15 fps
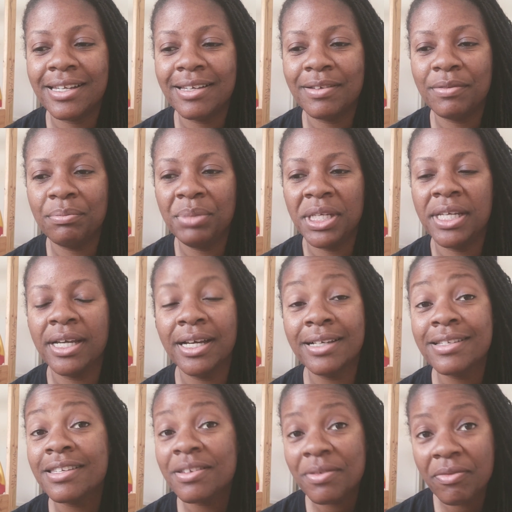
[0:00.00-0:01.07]

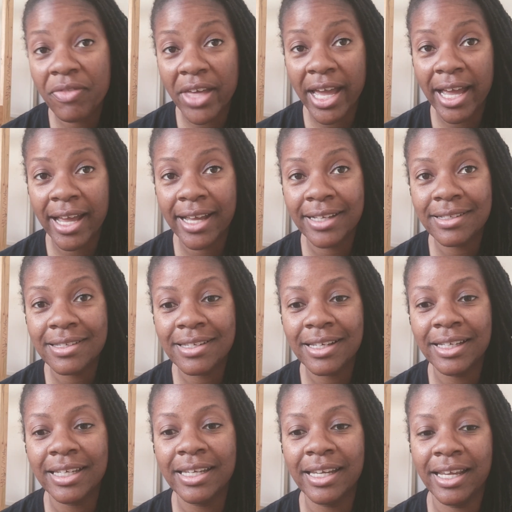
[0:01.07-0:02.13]
because of that,
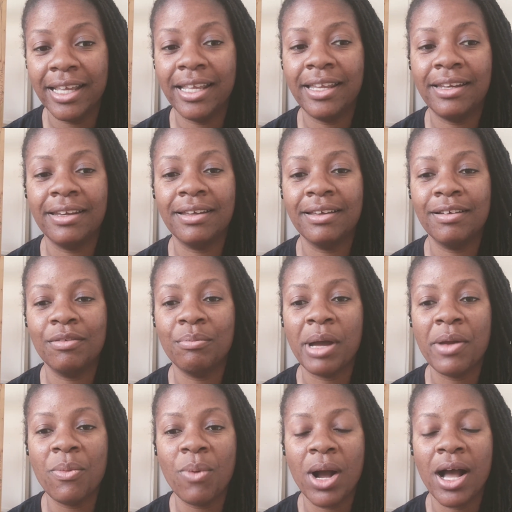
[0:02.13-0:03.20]
again, my
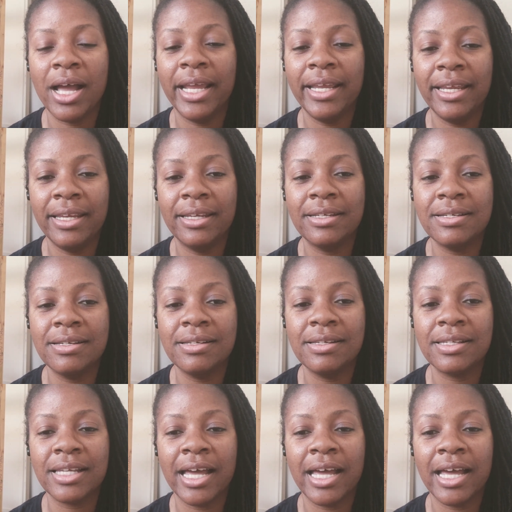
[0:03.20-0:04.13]
why is